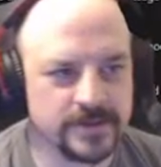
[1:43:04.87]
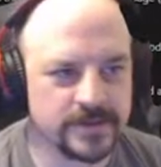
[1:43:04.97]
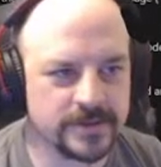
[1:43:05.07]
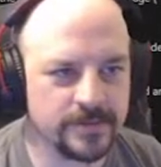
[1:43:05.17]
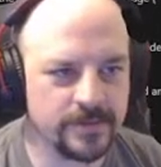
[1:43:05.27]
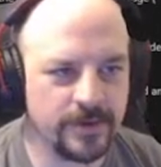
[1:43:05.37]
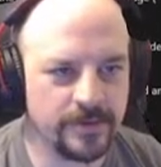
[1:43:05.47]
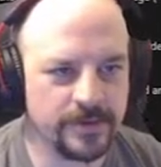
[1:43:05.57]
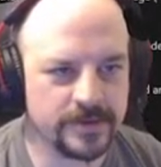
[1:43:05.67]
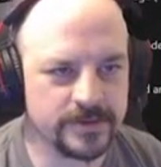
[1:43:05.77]
system, pretty
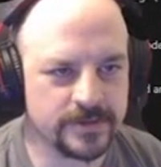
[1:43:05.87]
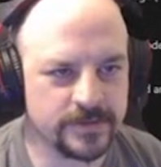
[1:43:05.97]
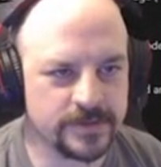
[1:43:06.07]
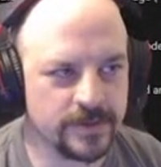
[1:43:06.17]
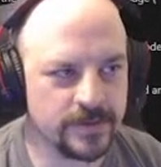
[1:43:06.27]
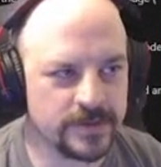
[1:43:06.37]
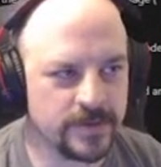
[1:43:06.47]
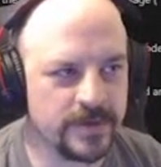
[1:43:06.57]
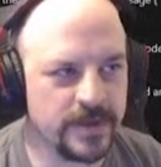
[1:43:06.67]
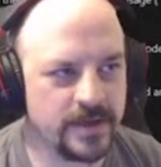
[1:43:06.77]
much. So
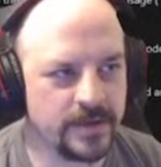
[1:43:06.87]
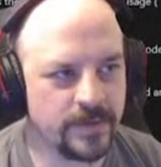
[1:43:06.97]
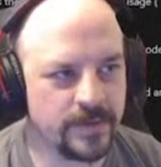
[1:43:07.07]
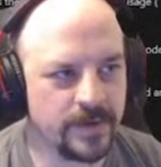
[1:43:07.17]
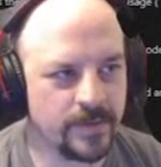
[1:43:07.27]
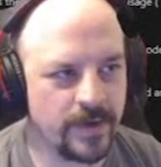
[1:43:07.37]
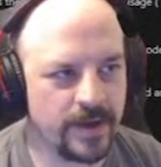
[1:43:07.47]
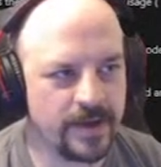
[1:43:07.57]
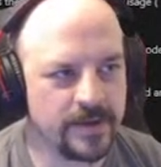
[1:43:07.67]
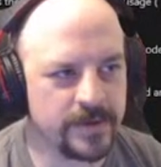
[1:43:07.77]
we needed a
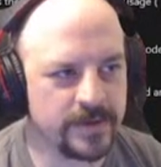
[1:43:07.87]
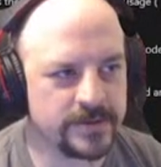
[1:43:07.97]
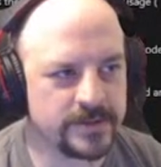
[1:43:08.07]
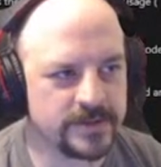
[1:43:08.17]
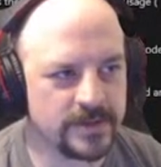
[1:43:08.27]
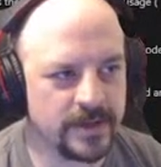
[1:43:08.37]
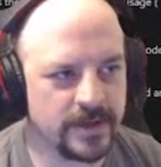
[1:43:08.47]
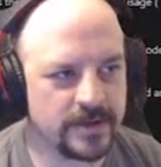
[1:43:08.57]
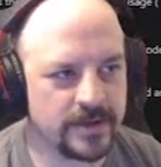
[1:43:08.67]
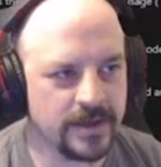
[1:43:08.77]
way to be able to just
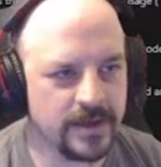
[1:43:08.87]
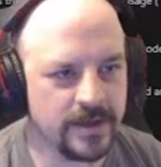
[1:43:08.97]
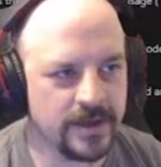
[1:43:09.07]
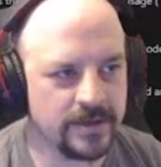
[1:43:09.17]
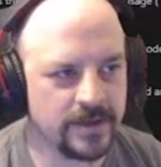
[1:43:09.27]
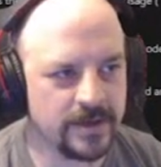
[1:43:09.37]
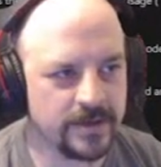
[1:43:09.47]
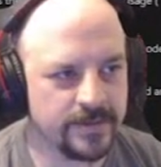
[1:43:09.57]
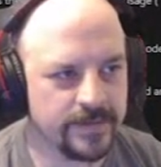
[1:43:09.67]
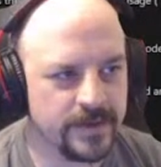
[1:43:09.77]
select
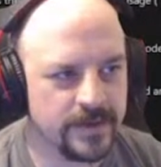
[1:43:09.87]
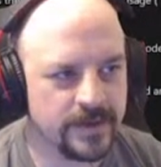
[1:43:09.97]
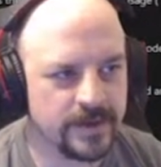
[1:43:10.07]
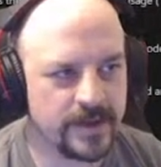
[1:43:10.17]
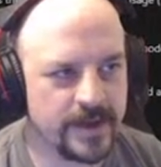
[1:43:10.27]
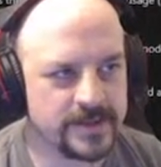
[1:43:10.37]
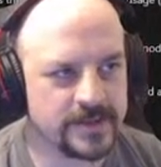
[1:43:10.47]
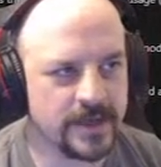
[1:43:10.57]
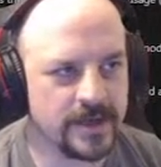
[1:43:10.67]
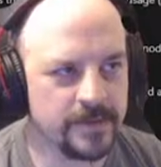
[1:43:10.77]
anything that has
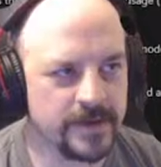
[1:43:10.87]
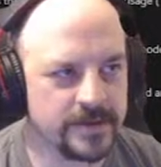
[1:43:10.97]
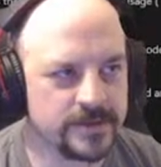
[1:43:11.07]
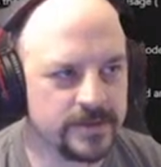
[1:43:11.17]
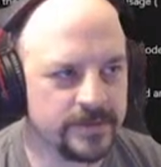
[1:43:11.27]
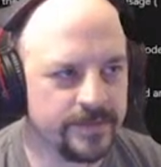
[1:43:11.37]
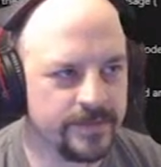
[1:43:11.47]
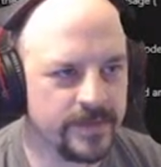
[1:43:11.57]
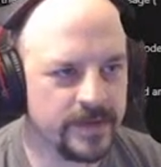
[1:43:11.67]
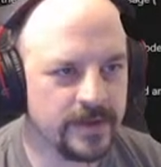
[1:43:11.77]
an animation
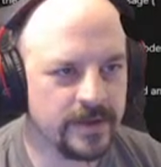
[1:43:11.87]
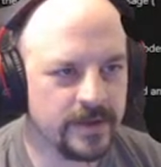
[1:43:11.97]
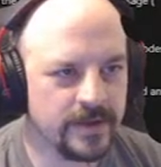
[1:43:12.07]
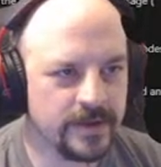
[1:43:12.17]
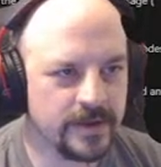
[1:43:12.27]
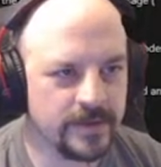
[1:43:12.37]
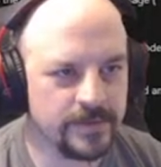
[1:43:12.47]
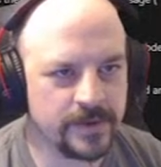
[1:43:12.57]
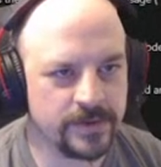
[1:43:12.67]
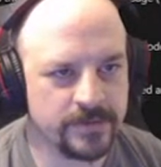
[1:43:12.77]
and
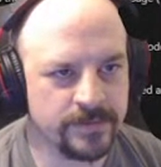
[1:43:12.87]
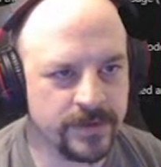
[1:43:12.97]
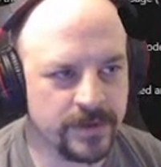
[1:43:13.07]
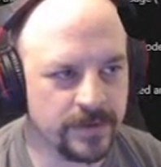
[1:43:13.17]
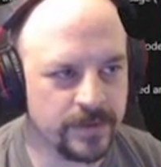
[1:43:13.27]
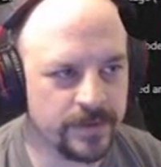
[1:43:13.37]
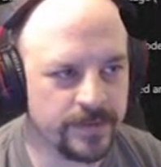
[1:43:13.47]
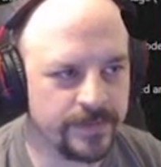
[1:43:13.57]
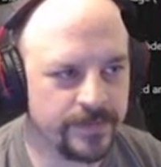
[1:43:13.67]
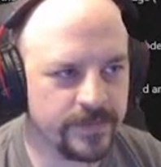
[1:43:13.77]
be able to view,
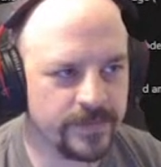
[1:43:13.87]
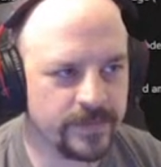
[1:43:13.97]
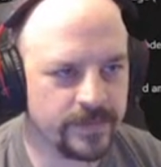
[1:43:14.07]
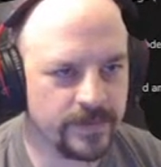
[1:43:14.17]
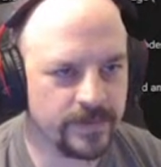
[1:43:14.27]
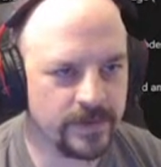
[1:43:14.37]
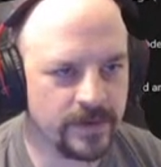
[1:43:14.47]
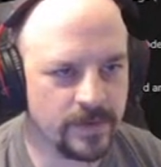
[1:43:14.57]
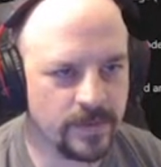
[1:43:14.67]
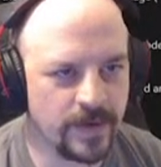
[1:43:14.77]
you
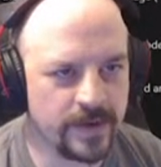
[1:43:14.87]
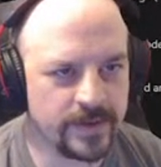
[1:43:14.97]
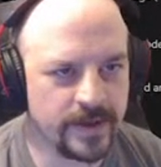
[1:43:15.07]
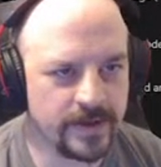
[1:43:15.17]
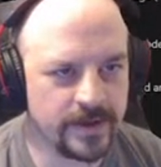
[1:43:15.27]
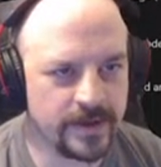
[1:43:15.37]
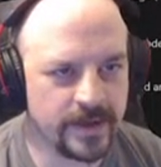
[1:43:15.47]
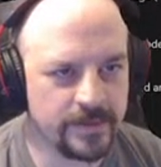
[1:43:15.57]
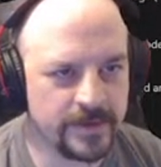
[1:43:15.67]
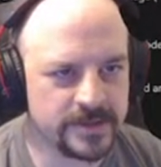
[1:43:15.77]
know, what that
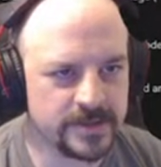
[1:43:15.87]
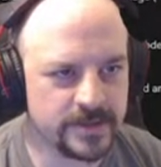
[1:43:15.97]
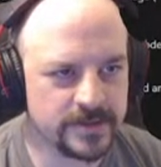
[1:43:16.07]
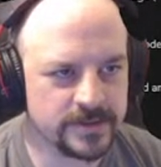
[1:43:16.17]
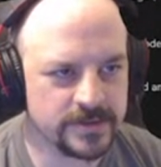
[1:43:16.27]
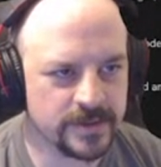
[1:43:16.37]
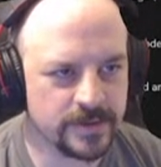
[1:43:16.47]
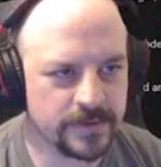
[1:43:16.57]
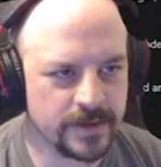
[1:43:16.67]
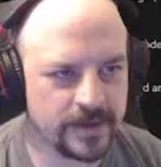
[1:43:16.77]
animation is.
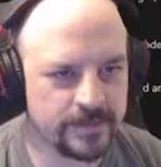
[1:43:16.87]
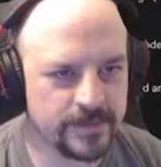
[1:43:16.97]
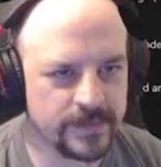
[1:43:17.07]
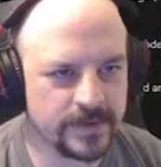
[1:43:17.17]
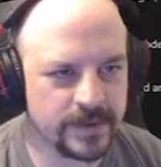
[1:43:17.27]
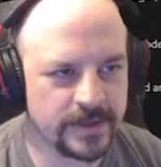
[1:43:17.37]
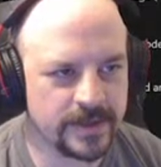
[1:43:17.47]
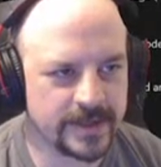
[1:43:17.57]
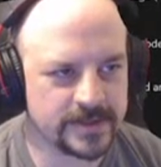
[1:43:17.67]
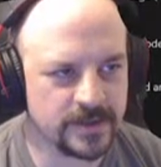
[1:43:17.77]
So like, it
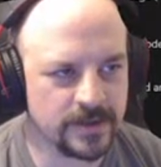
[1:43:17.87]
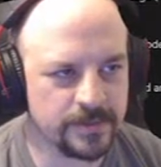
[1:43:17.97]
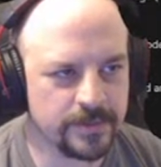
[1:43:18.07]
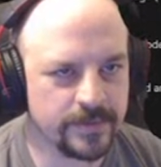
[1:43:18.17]
detects a clip,